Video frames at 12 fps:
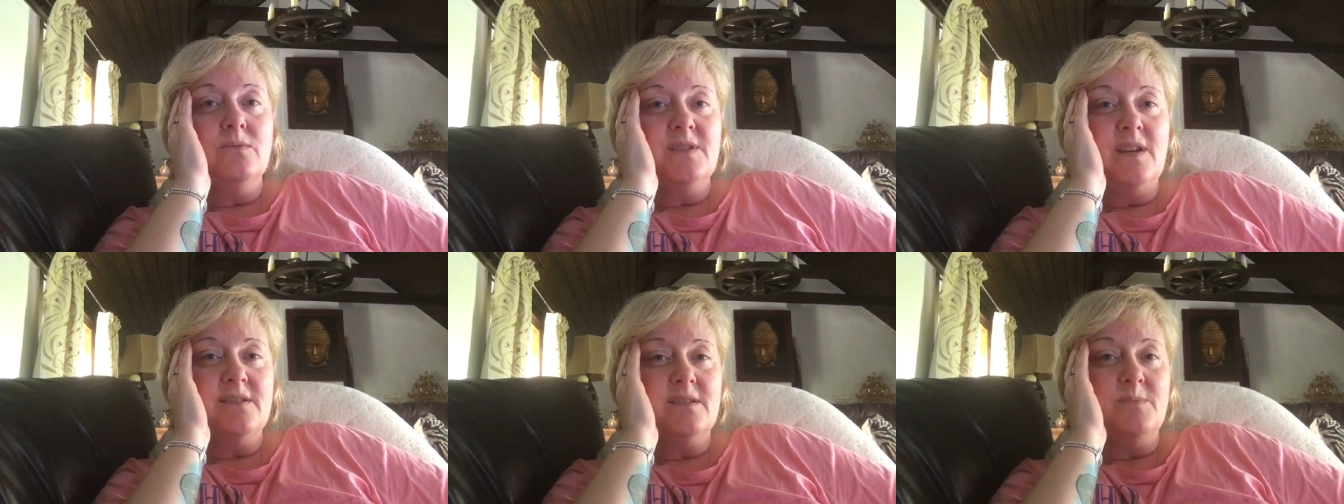Old
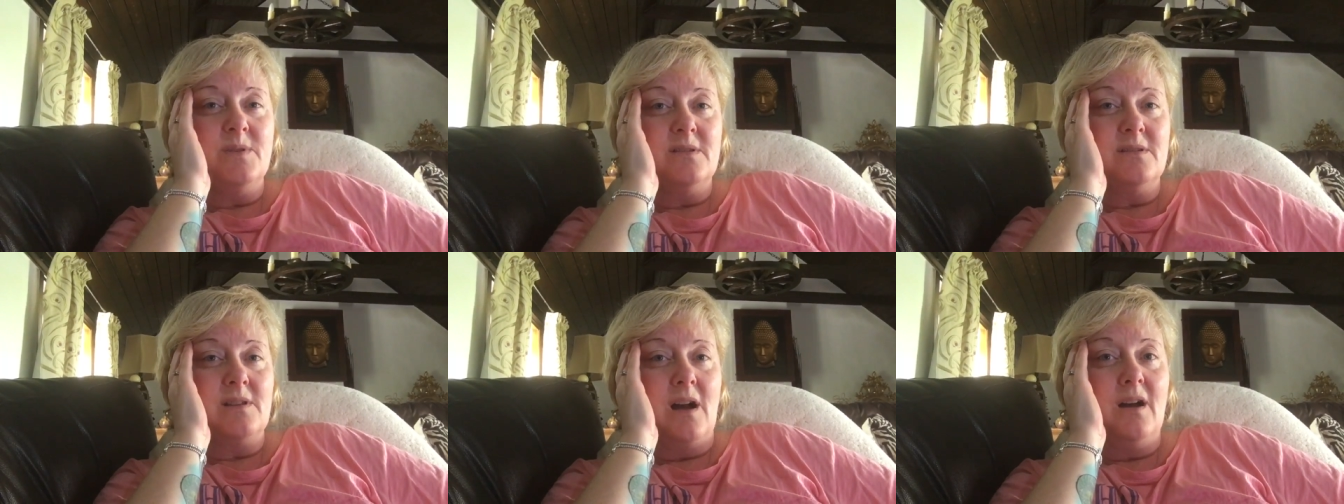Testament
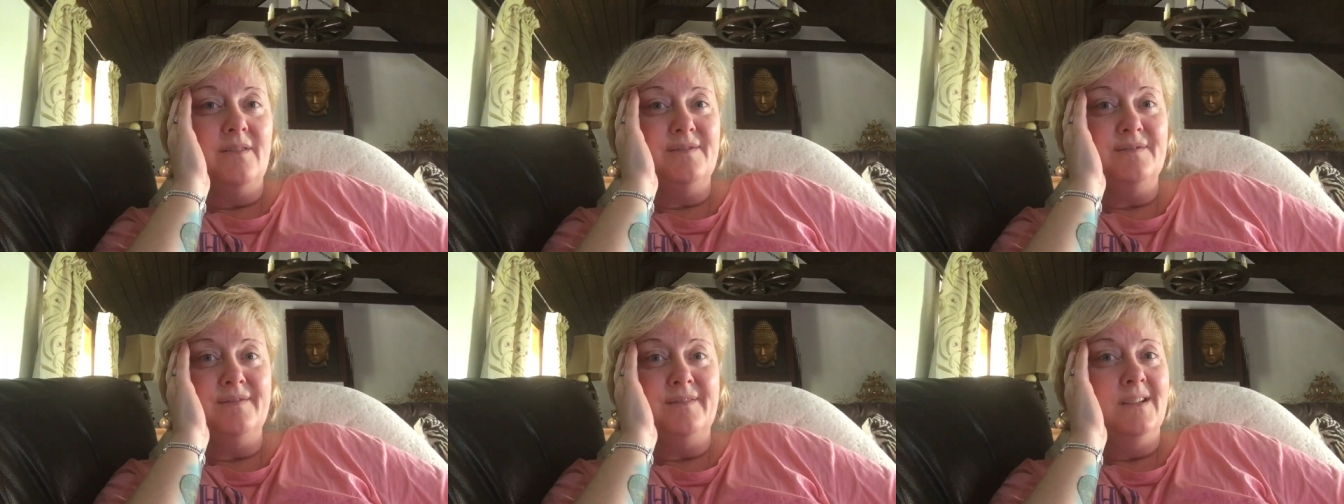
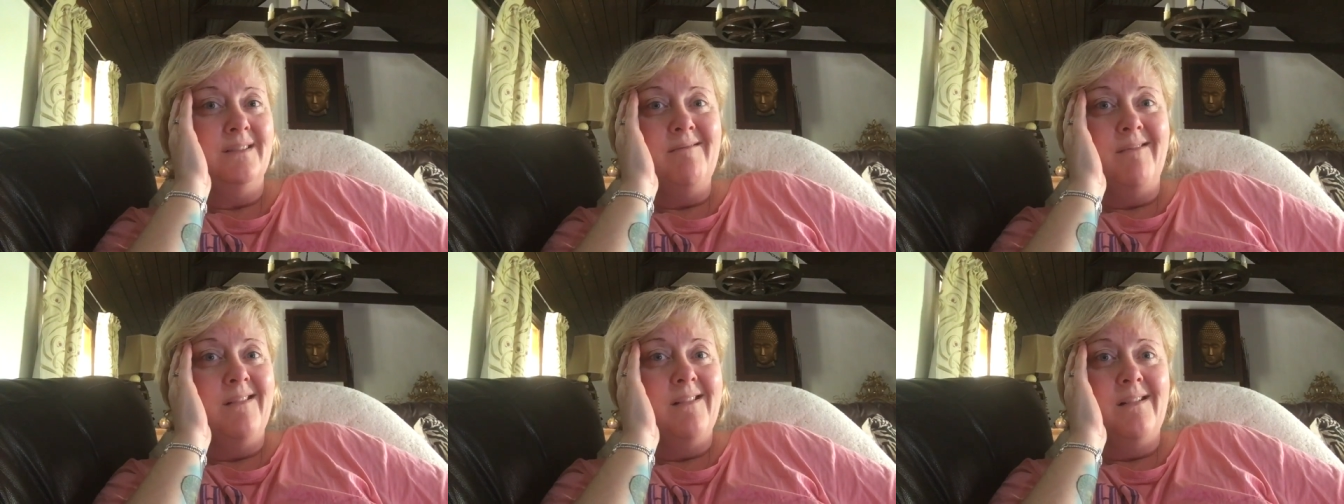stuff.
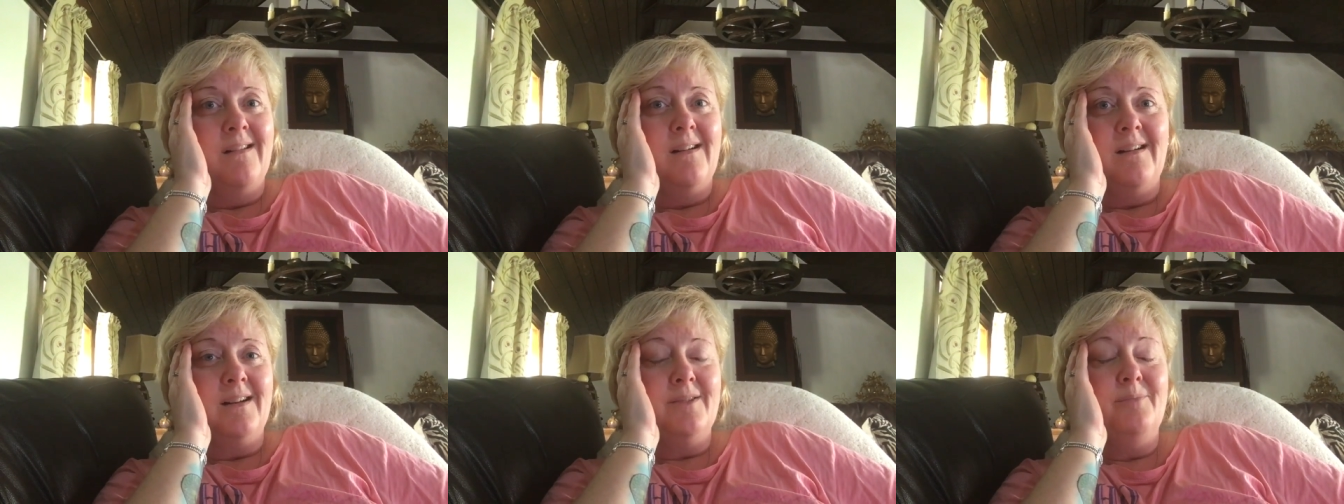
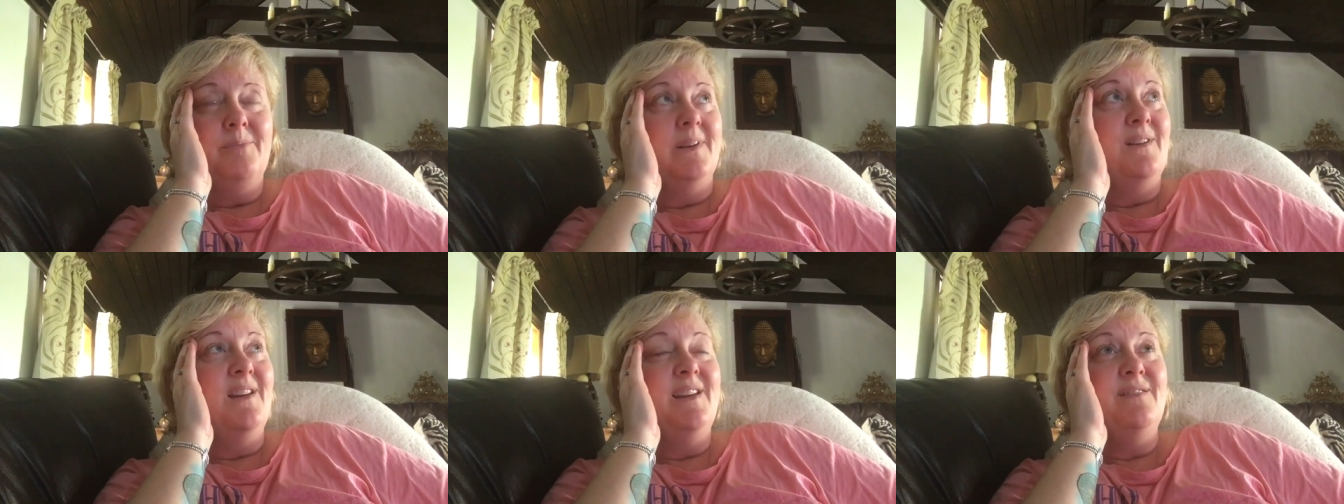I couldn't
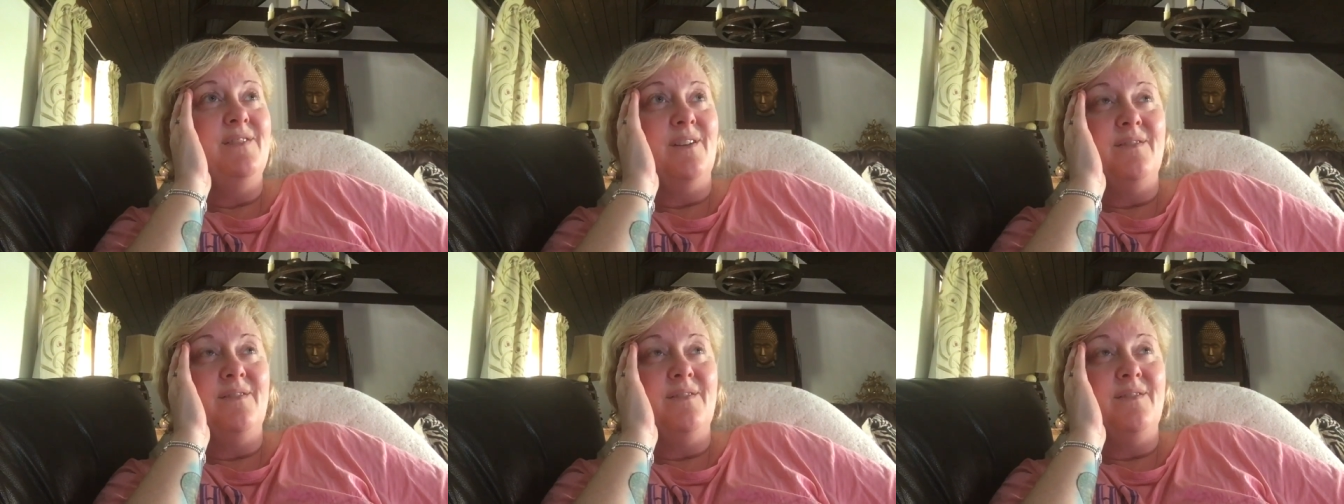believe it.